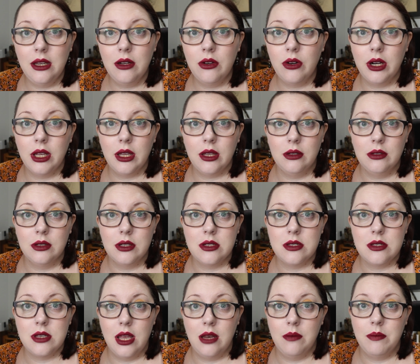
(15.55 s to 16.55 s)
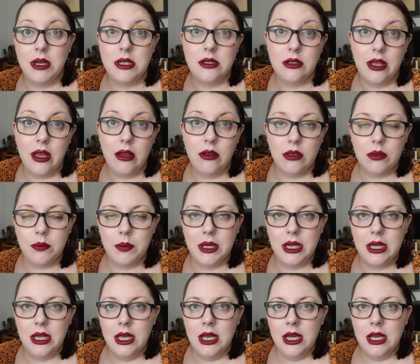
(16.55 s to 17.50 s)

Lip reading: chronic illness, and mental health, but